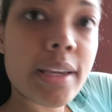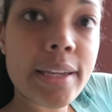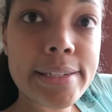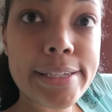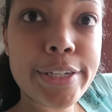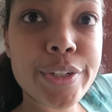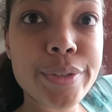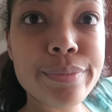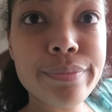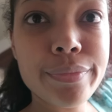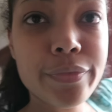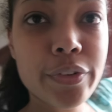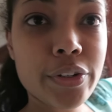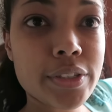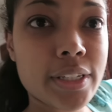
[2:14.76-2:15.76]
in here.
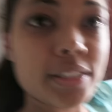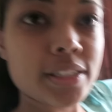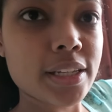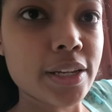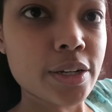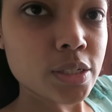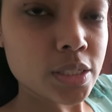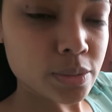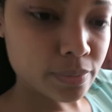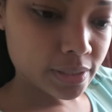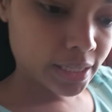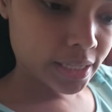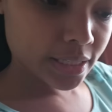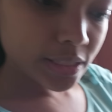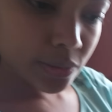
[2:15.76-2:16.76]
First thing's in here,
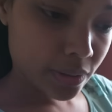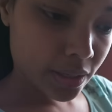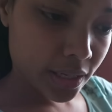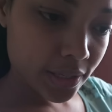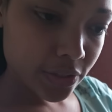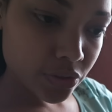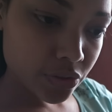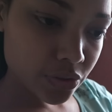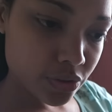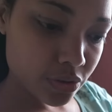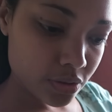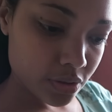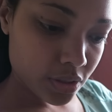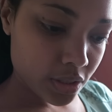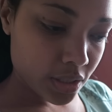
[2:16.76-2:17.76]
spaghetti squash.
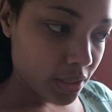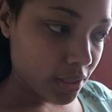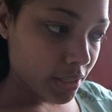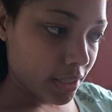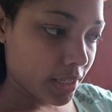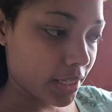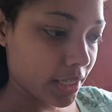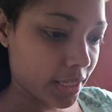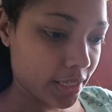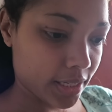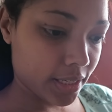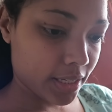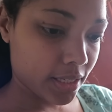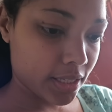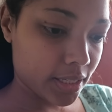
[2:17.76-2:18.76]
I
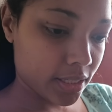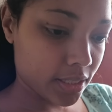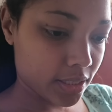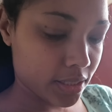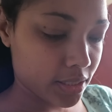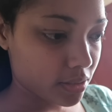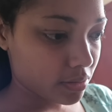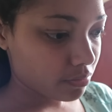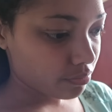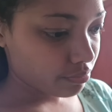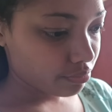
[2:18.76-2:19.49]
need